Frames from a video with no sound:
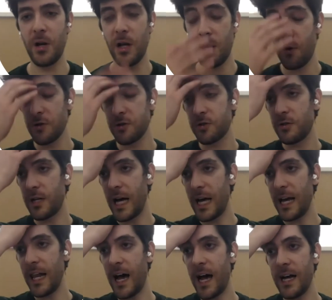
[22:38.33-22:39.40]
But I wanna
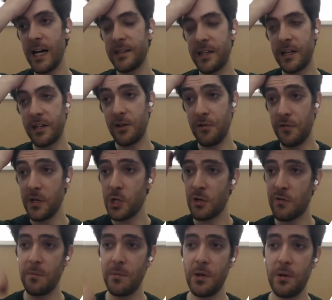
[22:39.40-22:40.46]
also, I'll highlight
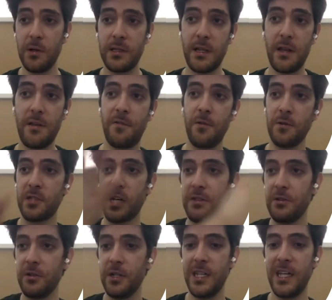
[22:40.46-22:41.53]
another feature of MUnit
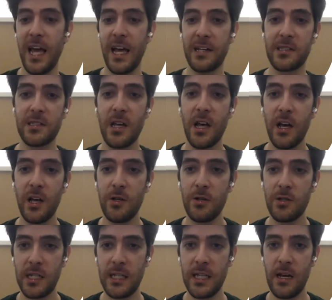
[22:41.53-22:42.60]
that falls under
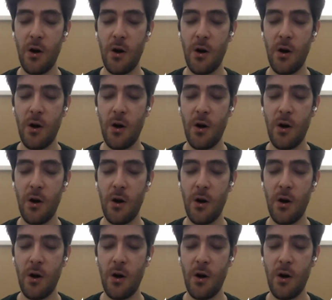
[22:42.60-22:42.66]
DX.